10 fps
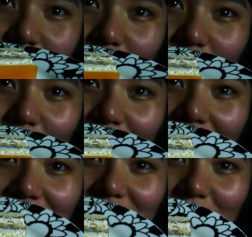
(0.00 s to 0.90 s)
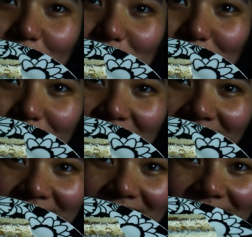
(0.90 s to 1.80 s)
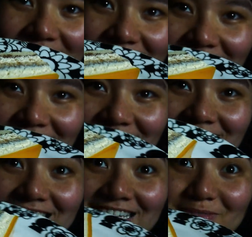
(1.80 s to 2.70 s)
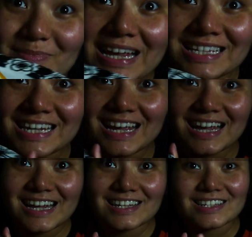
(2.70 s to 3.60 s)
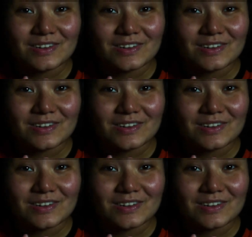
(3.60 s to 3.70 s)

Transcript: so let's hope it's going to taste amazing.